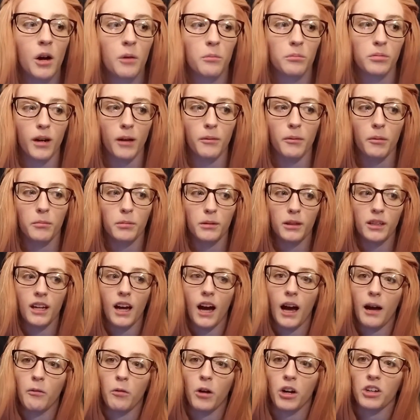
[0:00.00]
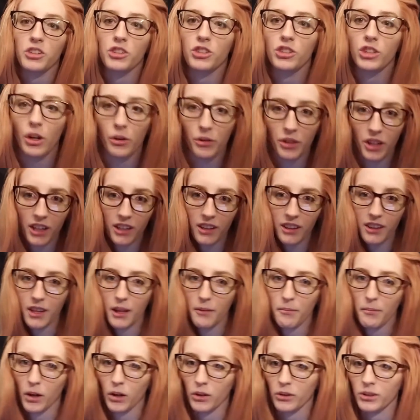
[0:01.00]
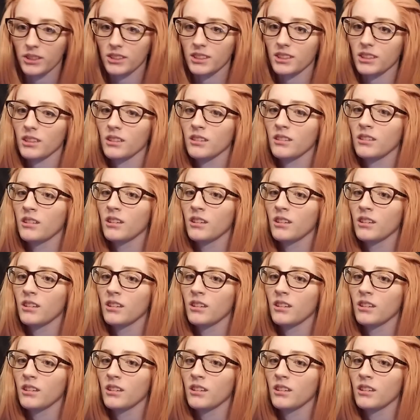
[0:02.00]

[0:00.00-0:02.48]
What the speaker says: probably I watch shonen the most,